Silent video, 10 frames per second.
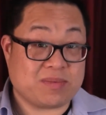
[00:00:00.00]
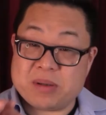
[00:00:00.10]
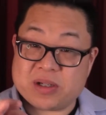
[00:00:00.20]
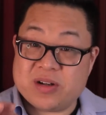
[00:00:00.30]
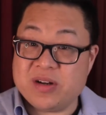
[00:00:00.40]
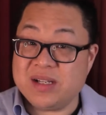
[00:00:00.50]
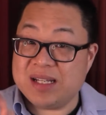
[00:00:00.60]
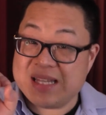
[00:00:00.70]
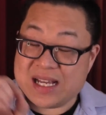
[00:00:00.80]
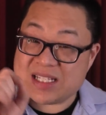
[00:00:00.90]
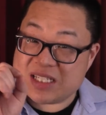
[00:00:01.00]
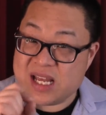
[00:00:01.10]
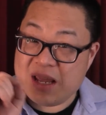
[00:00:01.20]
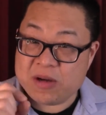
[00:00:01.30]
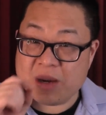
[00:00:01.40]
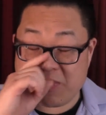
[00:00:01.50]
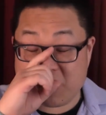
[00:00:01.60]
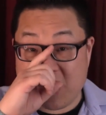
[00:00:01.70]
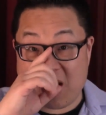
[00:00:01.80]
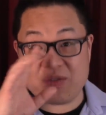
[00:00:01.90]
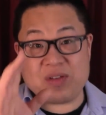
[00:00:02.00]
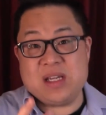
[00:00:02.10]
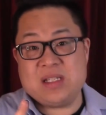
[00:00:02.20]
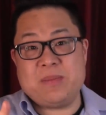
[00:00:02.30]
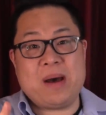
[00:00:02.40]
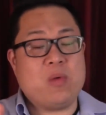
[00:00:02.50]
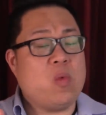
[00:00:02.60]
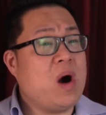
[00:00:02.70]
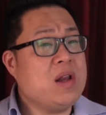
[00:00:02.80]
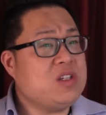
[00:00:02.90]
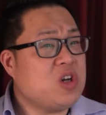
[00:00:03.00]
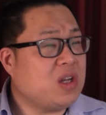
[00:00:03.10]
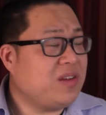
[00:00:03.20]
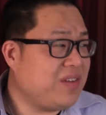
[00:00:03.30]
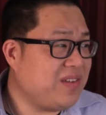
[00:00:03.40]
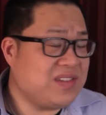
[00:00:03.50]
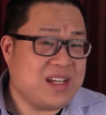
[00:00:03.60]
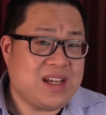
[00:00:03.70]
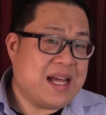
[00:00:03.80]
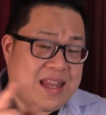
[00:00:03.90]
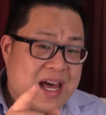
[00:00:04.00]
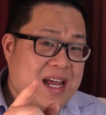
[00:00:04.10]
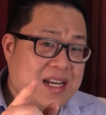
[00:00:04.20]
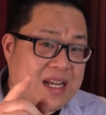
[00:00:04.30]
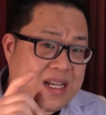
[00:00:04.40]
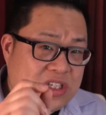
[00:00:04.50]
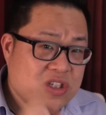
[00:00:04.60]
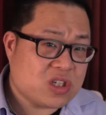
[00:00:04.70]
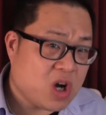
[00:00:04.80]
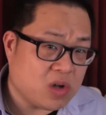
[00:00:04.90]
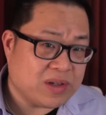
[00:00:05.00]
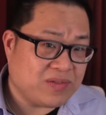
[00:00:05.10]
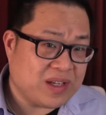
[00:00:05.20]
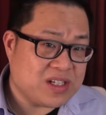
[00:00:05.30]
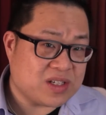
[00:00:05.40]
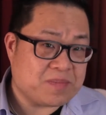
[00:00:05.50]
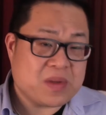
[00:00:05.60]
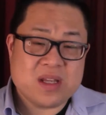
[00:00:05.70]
But currently, that same cup of coffee is about $1.50, and that is just called inflation.